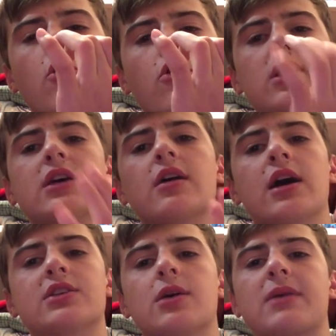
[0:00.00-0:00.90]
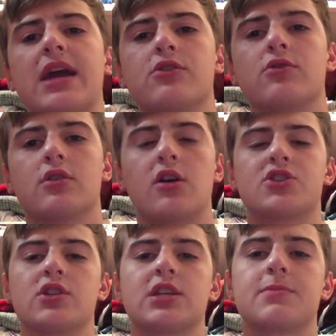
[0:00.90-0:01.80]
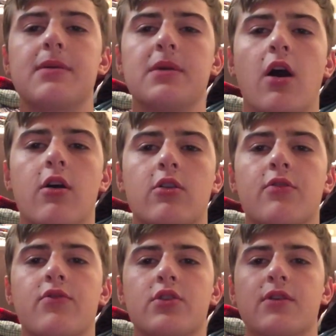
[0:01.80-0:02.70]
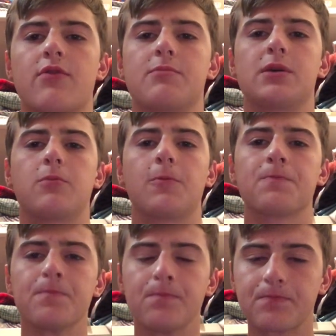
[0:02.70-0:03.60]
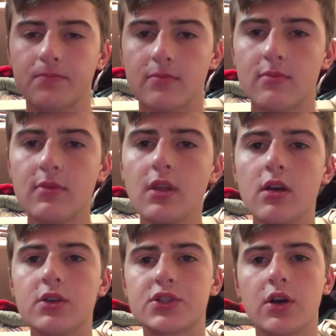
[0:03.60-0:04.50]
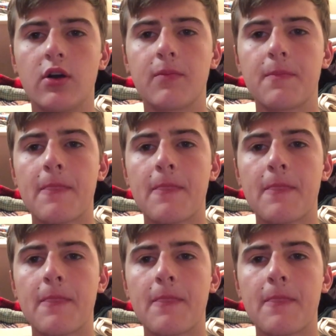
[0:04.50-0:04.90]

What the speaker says: curl it, and some can't do it at all. So this may be harder for different people. So